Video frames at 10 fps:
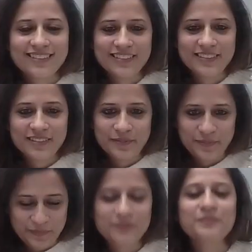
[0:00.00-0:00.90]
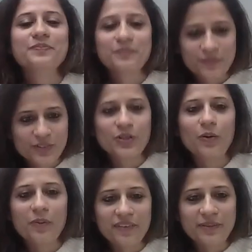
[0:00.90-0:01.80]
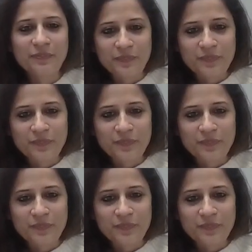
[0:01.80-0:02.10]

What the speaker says: and let's begin our conversation.